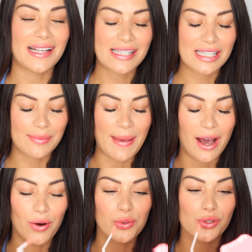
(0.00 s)
They
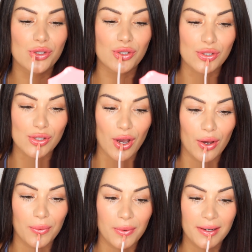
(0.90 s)
smell
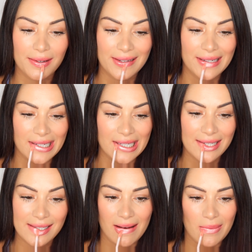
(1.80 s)
so
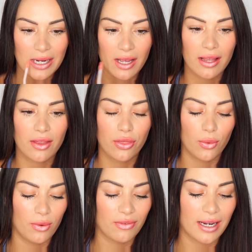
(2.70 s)
good. Now when I
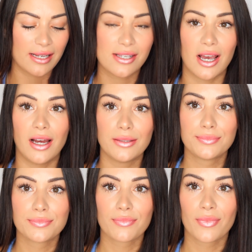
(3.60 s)
thought of glitter,
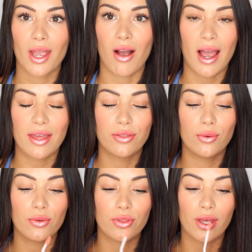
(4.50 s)
I
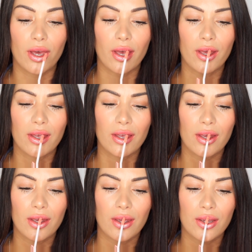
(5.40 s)
thought that
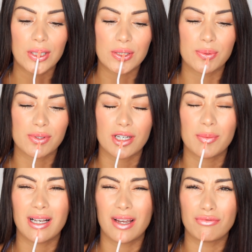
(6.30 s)
it just was going
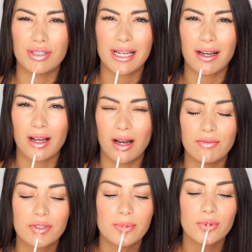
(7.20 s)
to be like really
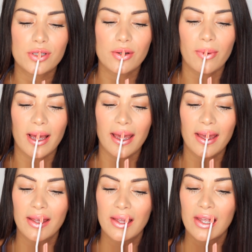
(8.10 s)
uncomfortable to
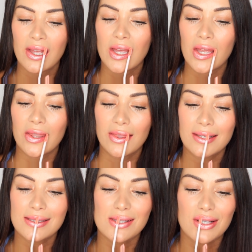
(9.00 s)
wear.
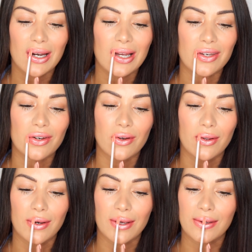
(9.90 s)
This is gliding
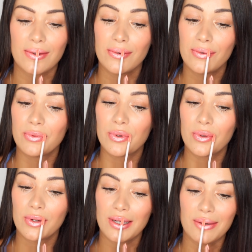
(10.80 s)
on like a
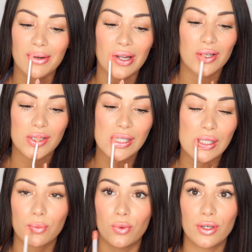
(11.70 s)
normal lip gloss
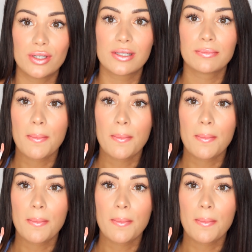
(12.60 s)
would.